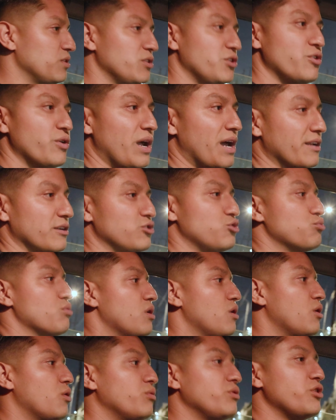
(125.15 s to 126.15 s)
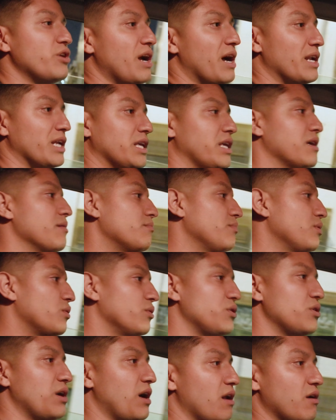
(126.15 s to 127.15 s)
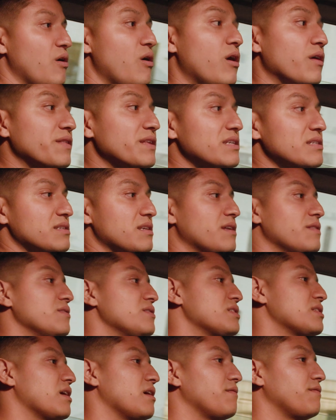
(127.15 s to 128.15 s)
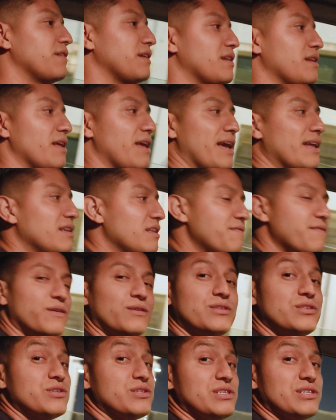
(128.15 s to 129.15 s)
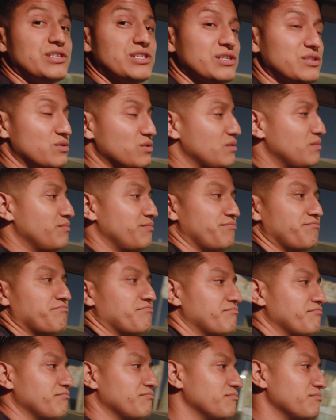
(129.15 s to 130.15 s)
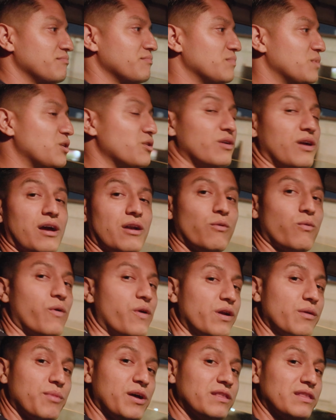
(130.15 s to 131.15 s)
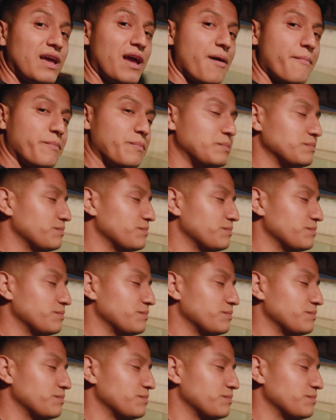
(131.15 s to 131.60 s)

You got a drone, you got a gimbal, you got all this other stuff, and ND filters is just, you don't got to worry about that.